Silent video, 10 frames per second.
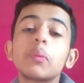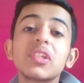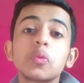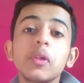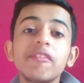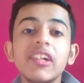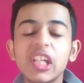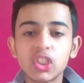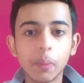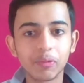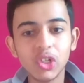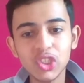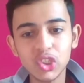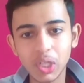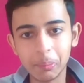which will finish up your
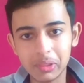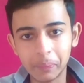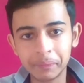chapter.